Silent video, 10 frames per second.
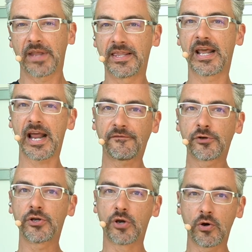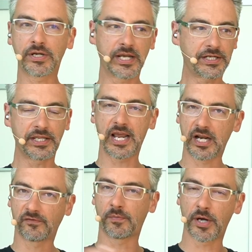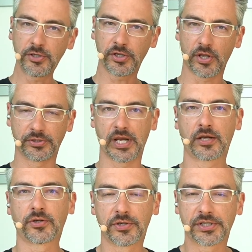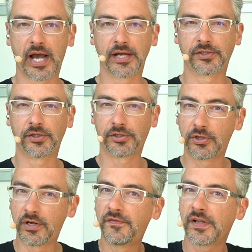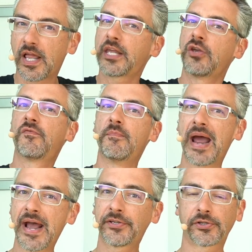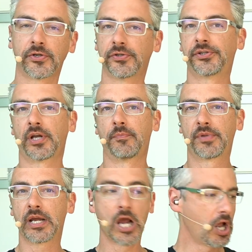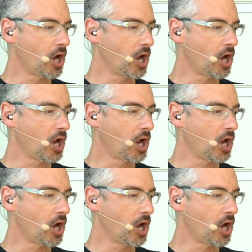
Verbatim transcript: And then after you get to the end of a bunch of those exercises, you can feel like you've mastered something.